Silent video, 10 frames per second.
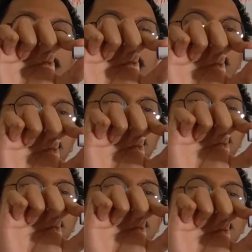that the
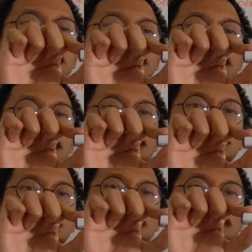tendency of the pen
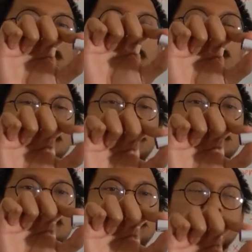to rotate
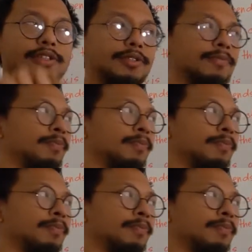increases.